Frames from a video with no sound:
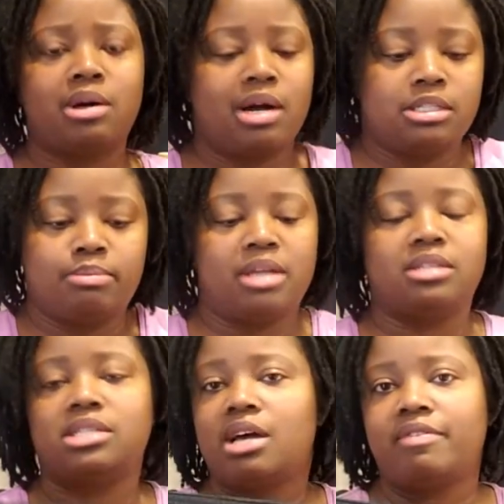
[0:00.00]
I just bought
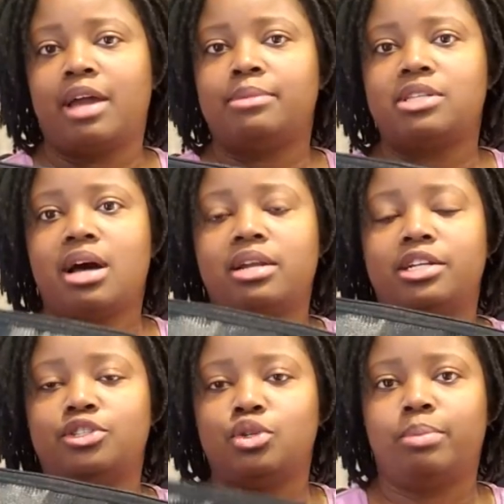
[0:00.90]
this off Amazon in
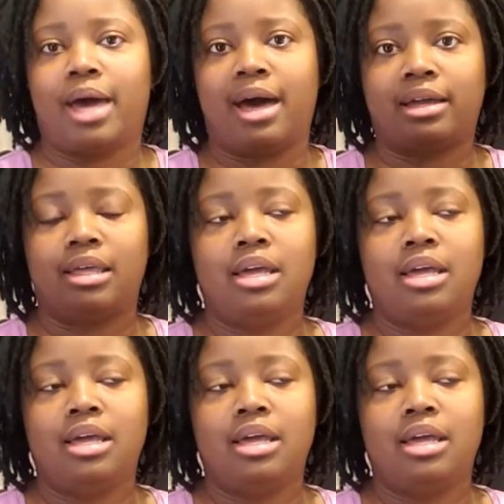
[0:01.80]
a 2-pack,